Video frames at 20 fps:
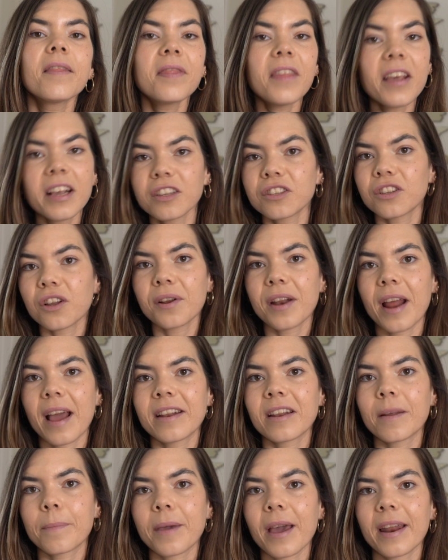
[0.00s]
Things don't
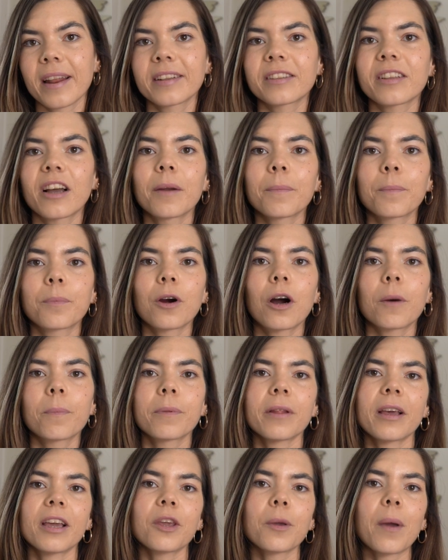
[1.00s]
end up getting done
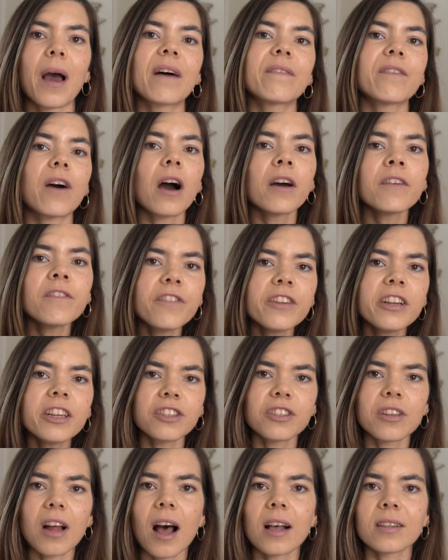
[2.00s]
properly. You have
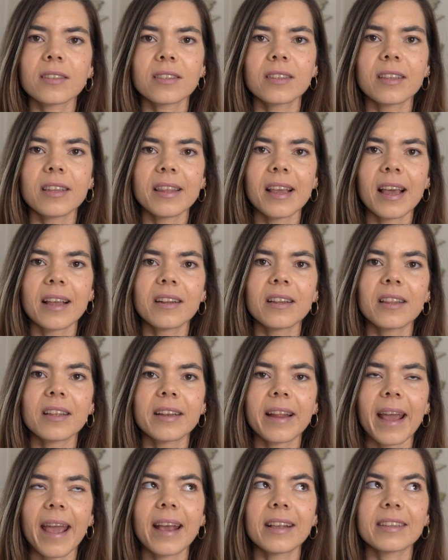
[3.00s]
unfinished tasks at the end of the
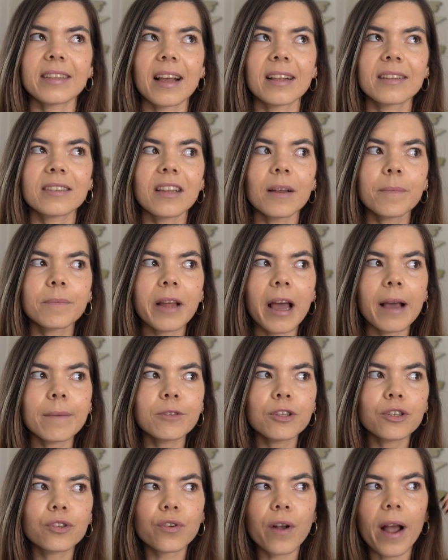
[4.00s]
days, and
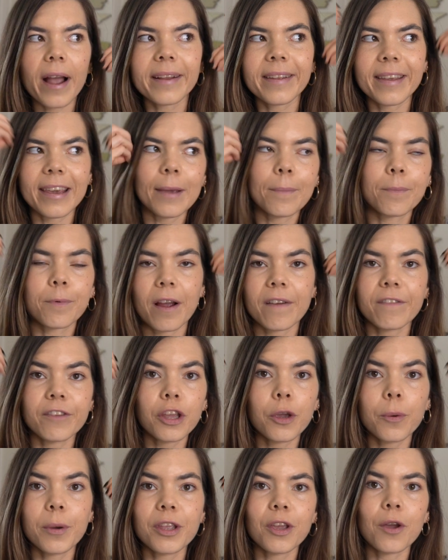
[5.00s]
sometimes you try and keep
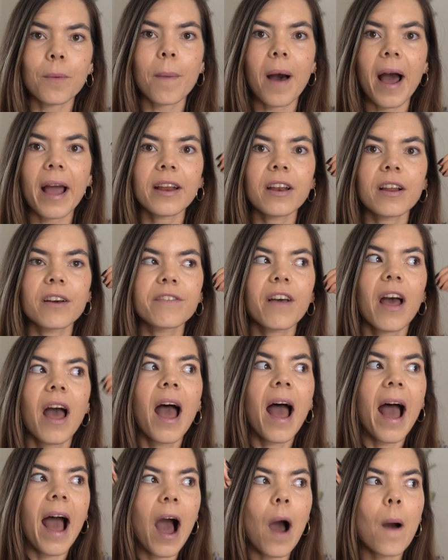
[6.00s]
revenue in your mind of
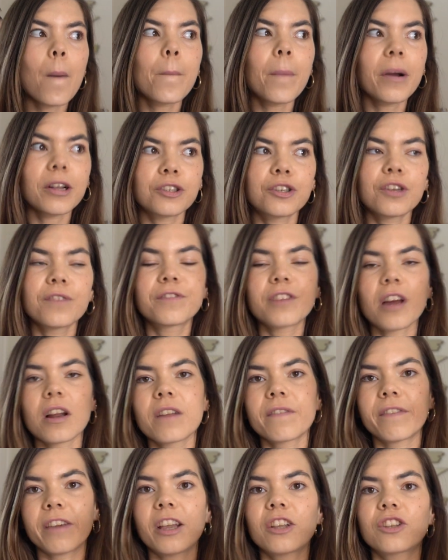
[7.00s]
how much you've
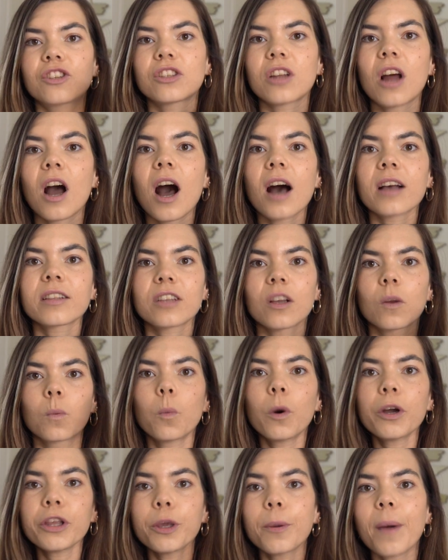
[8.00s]
done of each task
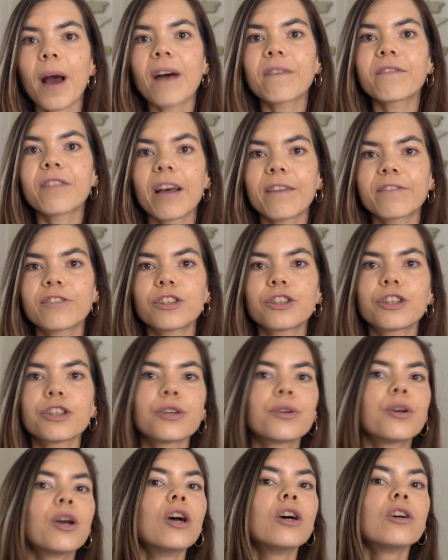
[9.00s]
and what you have left to
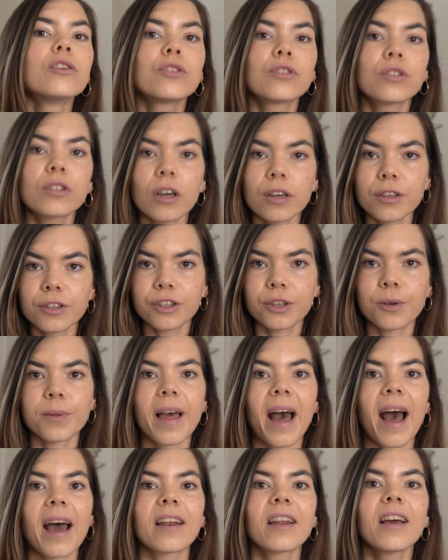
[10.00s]
do. Don't do
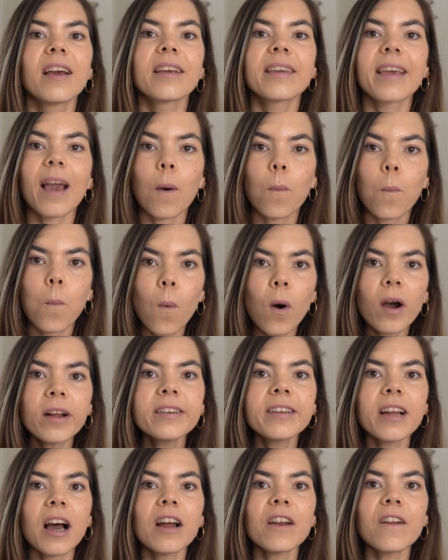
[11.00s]
that. Get
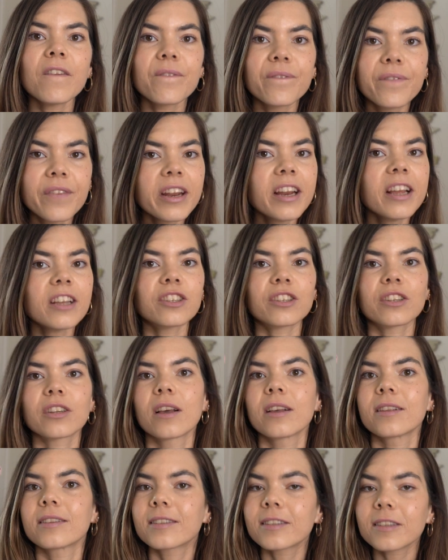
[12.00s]
one done, finished,
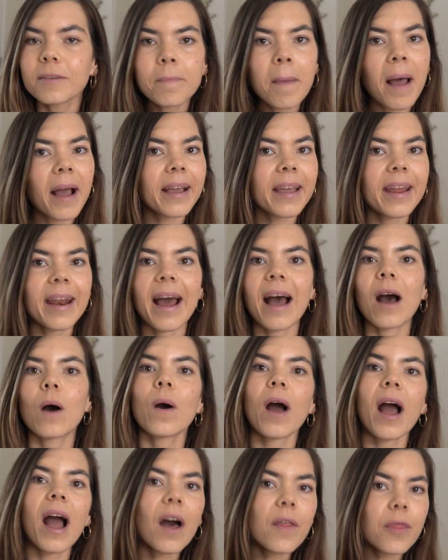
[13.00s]
smack it
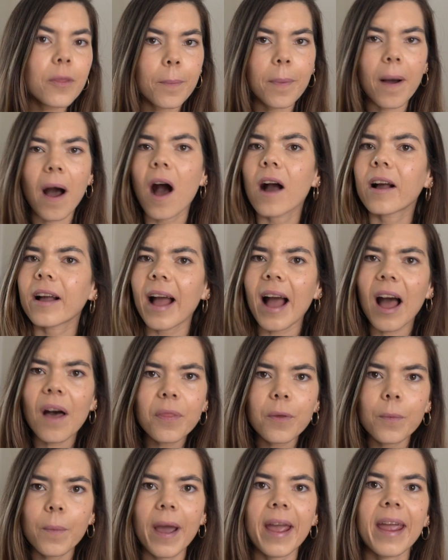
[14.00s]
out the park,
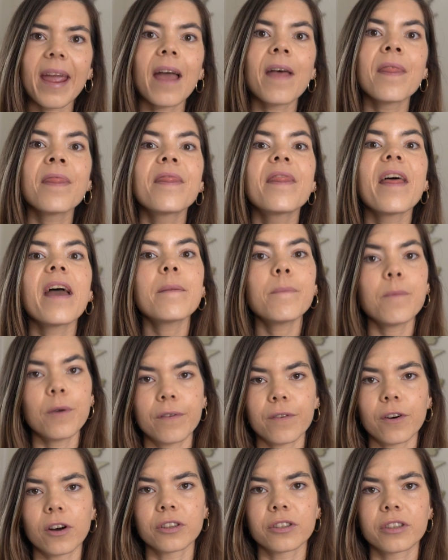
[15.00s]
out the way, and then
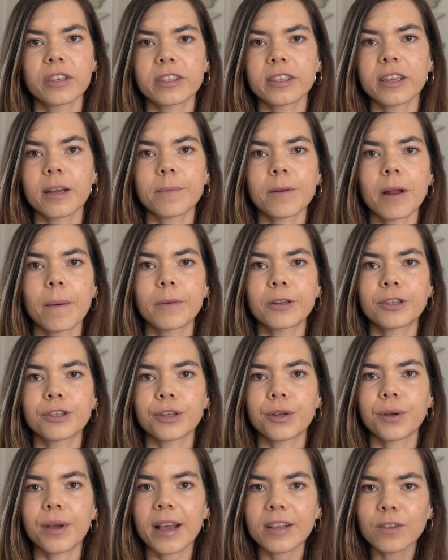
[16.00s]
move on to tip number
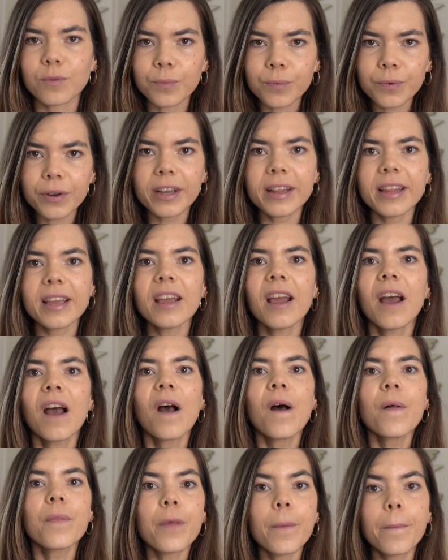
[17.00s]
2. It's really
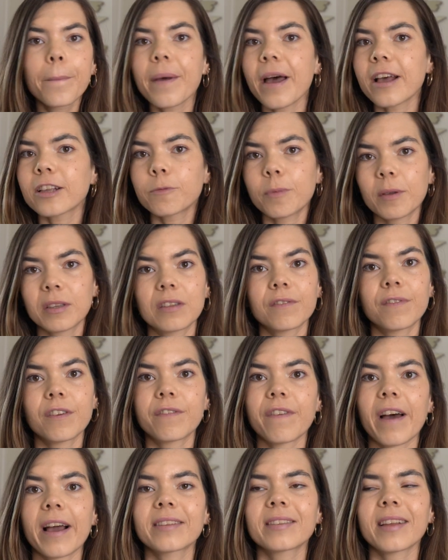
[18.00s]
the best piece of
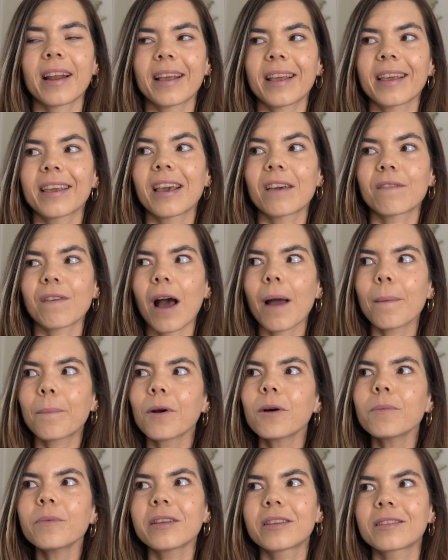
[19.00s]
advice that I can give. I
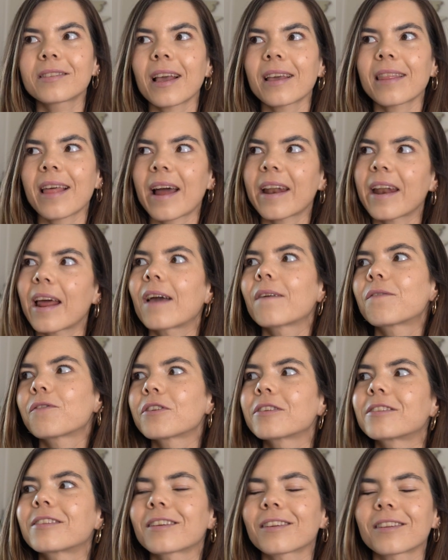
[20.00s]
probably say that
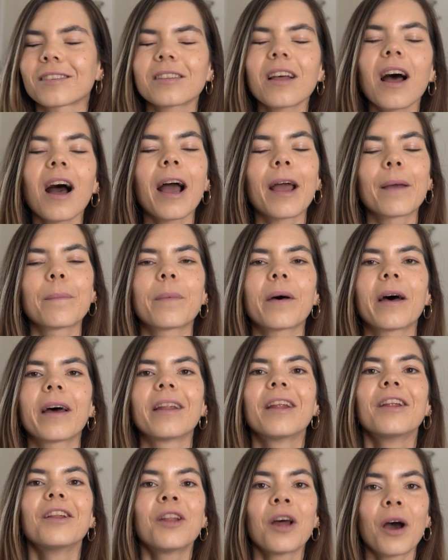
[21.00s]
every single time,
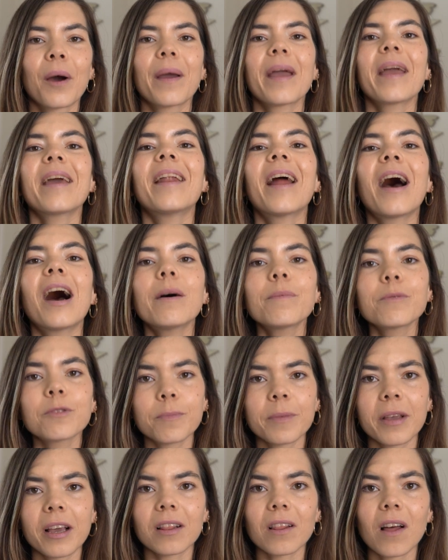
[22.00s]
but no, it
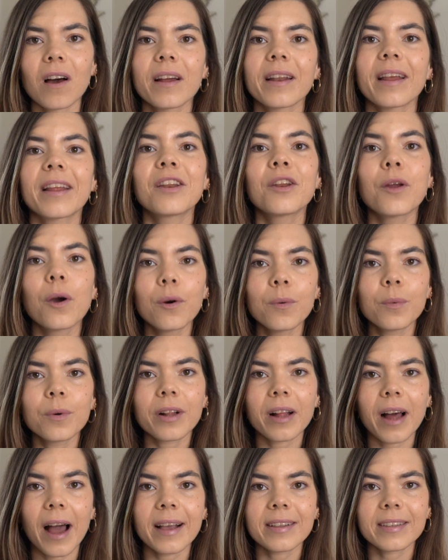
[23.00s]
helps me a lot, and I know it
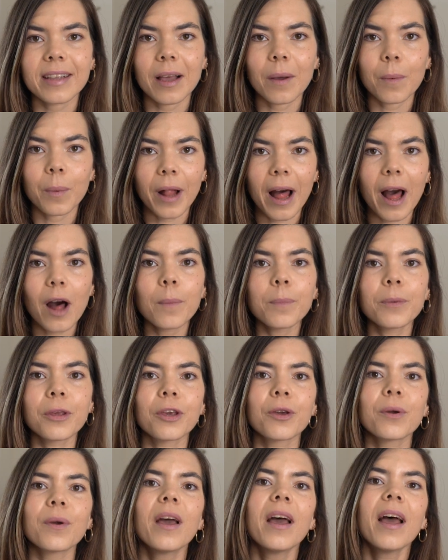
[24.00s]
will, guys, it will help
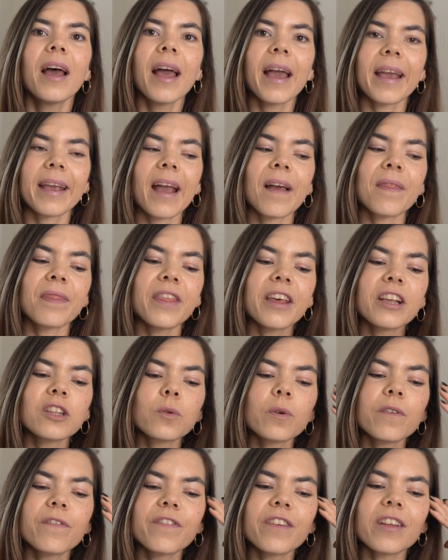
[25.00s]
you. Again,
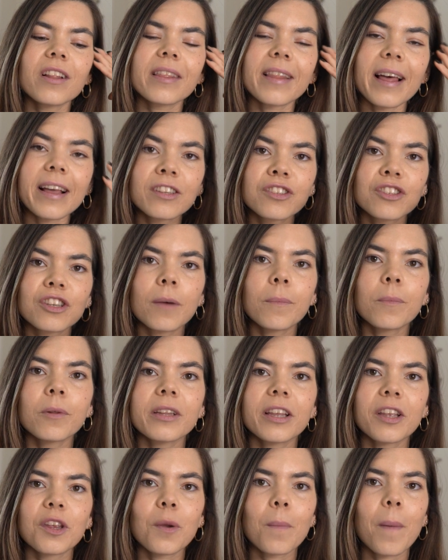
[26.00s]
things will feel less
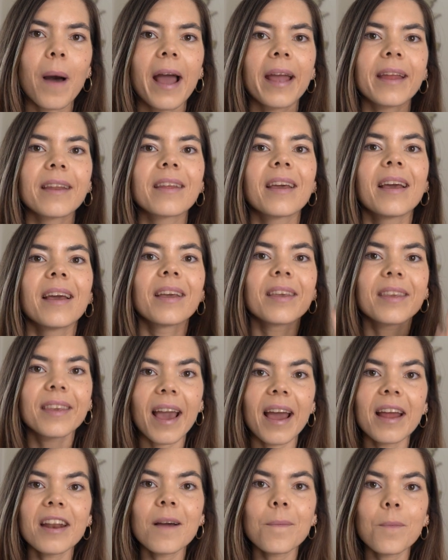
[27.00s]
jumbled in your mind.
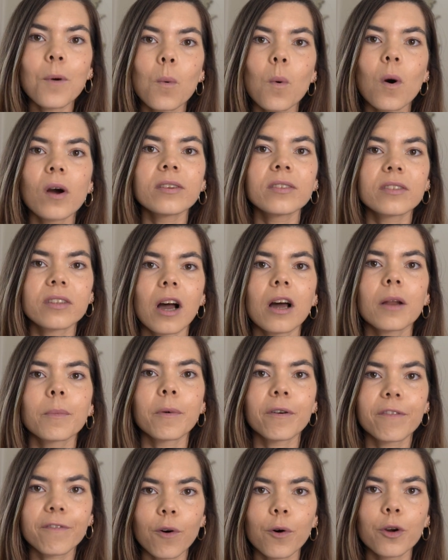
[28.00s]
Get number 1 done
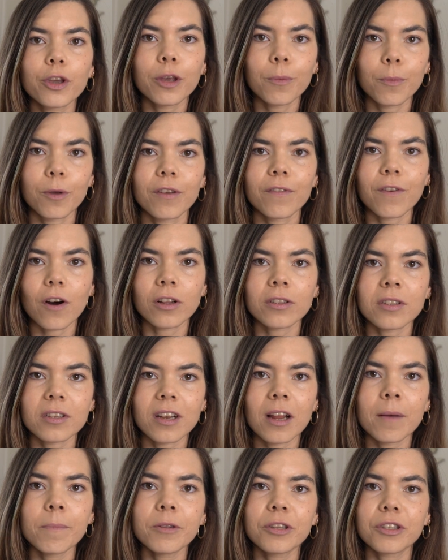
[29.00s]
before you move on
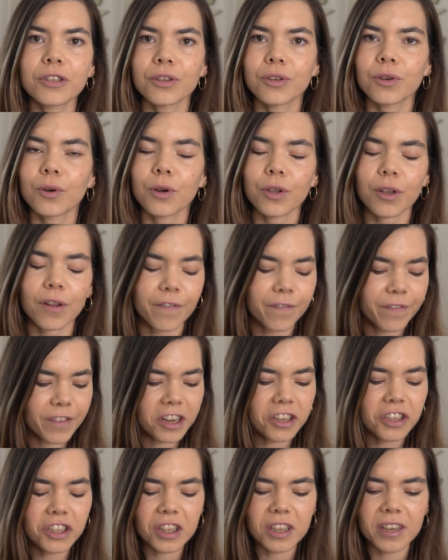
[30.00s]
to number 2, or you'll
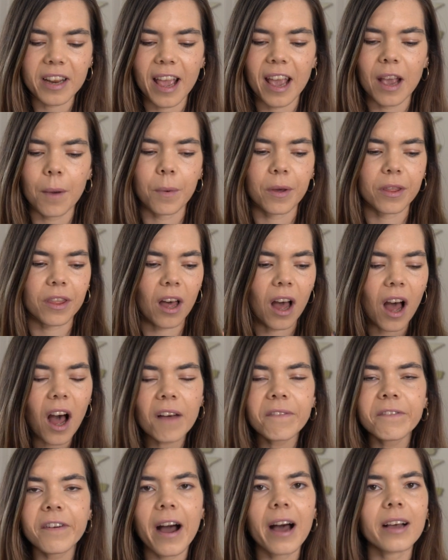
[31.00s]
finish the day with
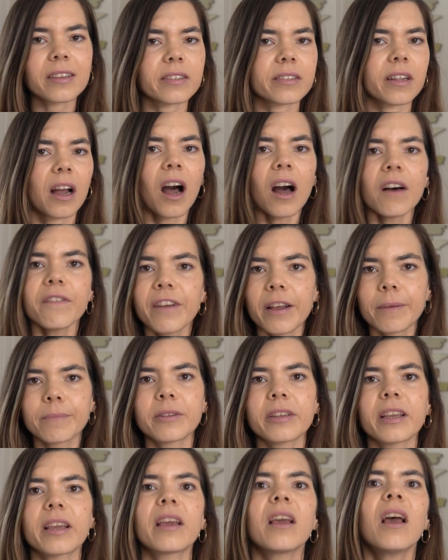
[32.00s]
half-assed,
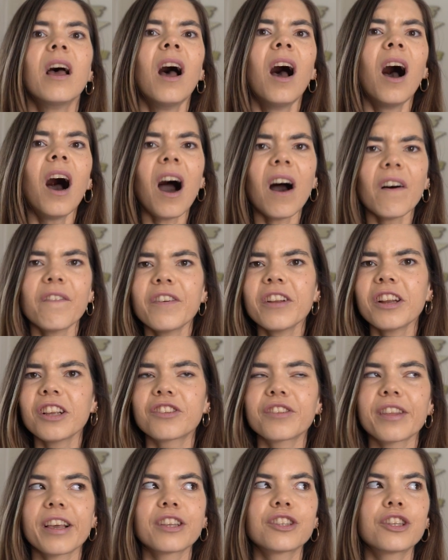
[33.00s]
half-empty,
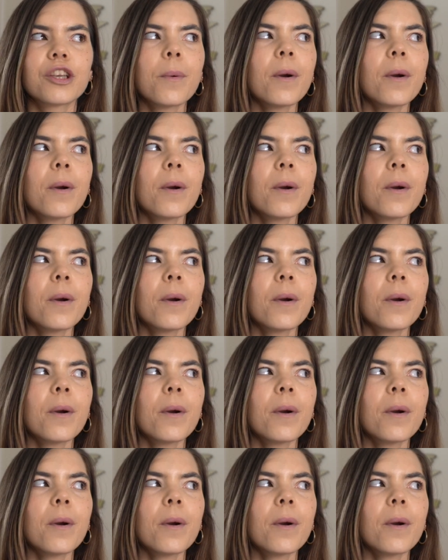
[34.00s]
half-finished things.